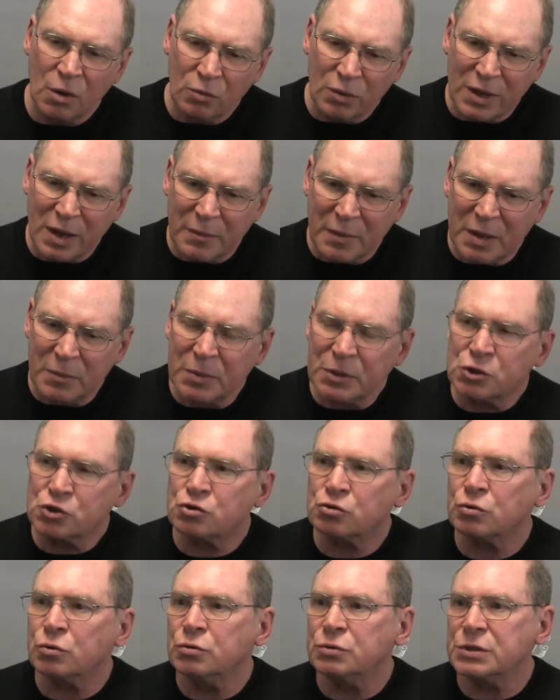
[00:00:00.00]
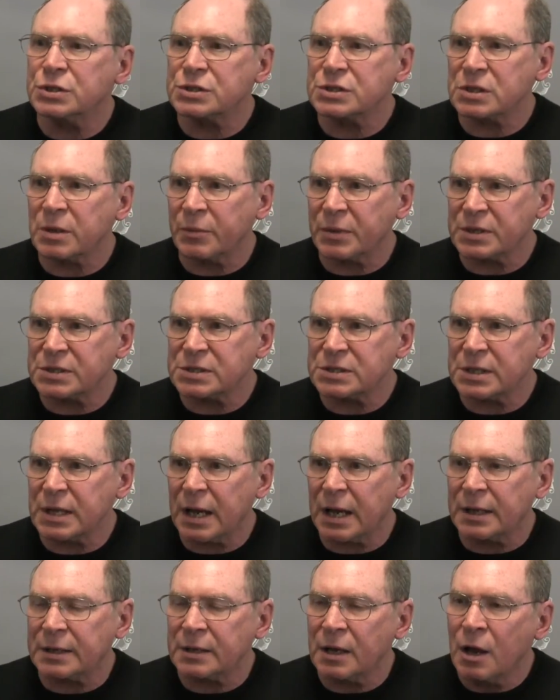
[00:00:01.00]
Well, that may be true to some
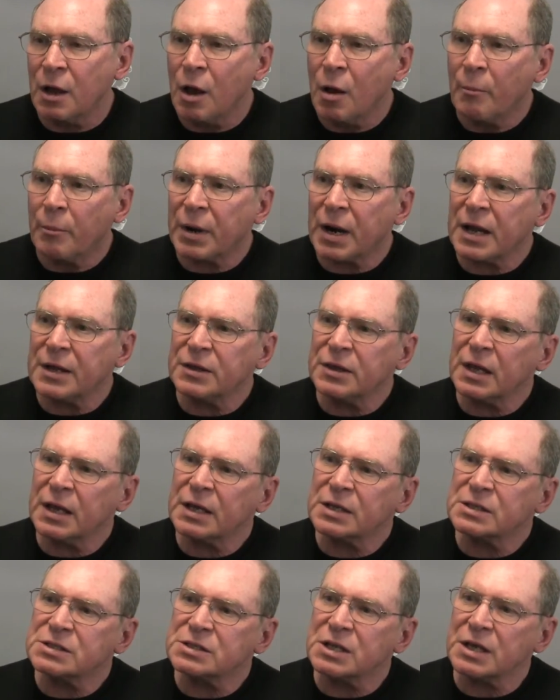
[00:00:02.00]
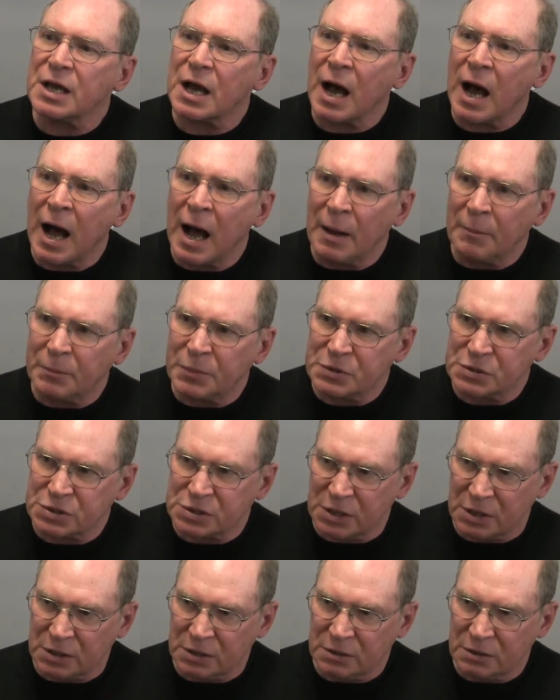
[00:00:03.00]
extent, but I think it's the
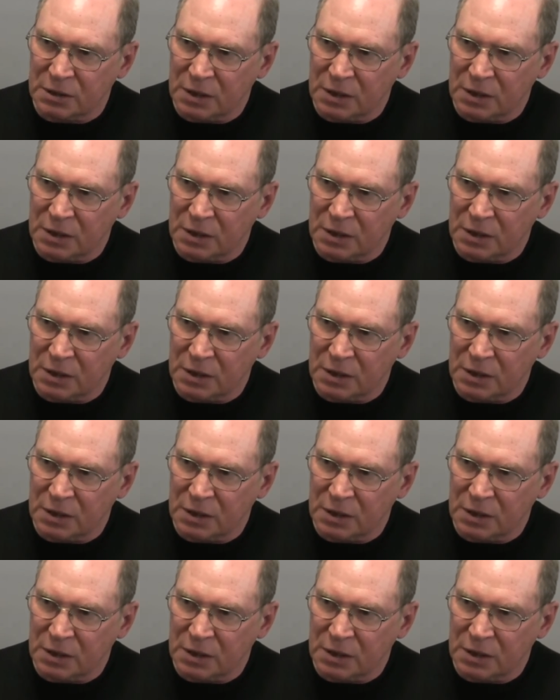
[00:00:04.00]
opposite.